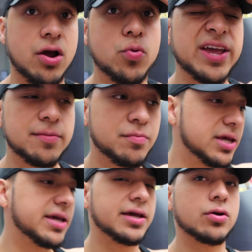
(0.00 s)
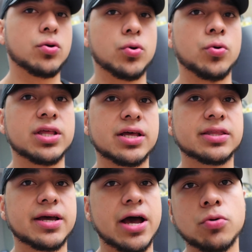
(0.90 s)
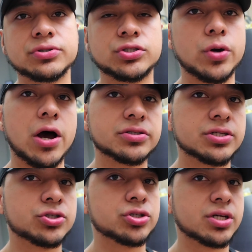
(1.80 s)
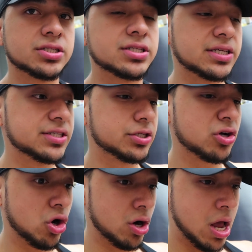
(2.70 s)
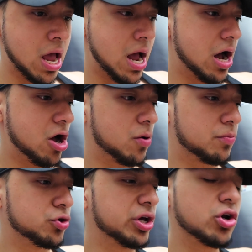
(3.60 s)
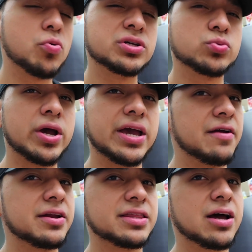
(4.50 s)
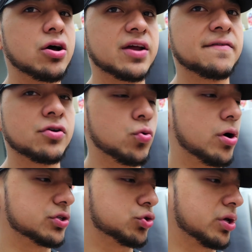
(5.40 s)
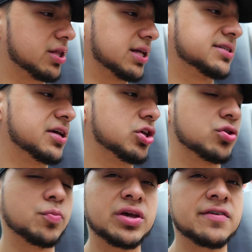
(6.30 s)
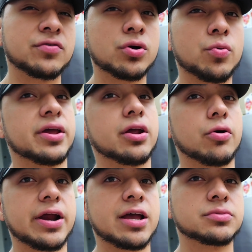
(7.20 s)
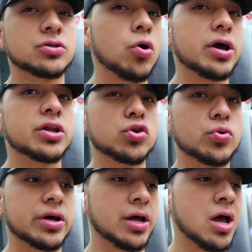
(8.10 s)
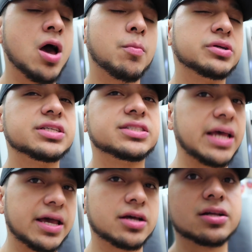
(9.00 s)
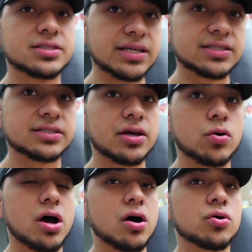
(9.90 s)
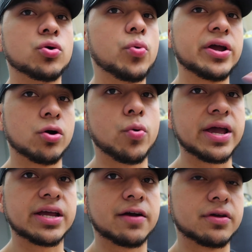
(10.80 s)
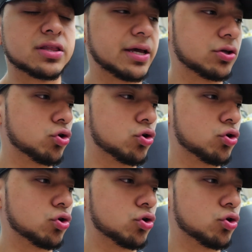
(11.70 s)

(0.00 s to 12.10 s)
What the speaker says: I weigh meat or anything like that, I always do ounces just because it's easier. You can always weigh anything out however you want. So like, let's say the beef you want to weigh in grams, go ahead and do it. But just stay consistent the way you're weighing everything.